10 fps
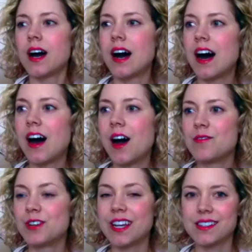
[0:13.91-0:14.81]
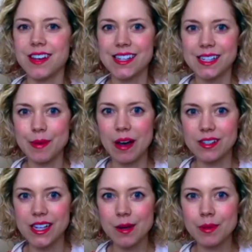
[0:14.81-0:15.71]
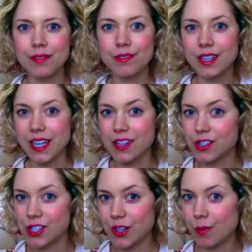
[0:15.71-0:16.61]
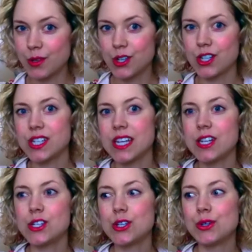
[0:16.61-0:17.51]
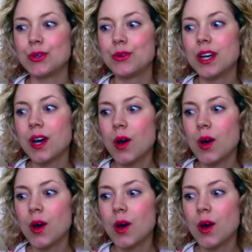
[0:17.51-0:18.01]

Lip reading: I'm really excited about it. It'll be a really interesting opportunity to